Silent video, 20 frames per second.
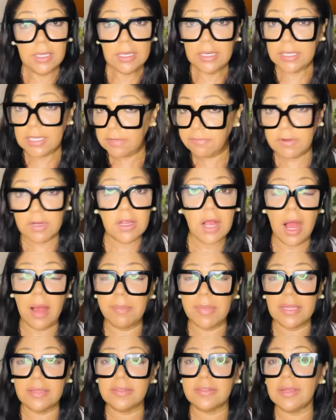Leave your
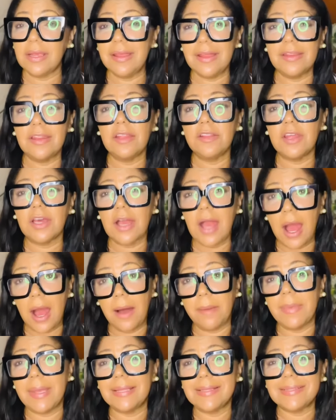comments in the
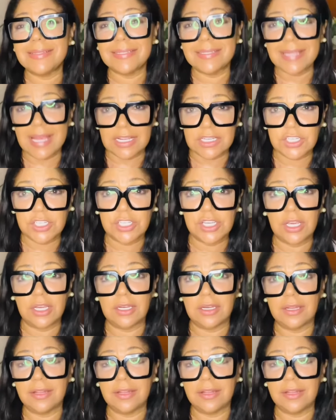comments section.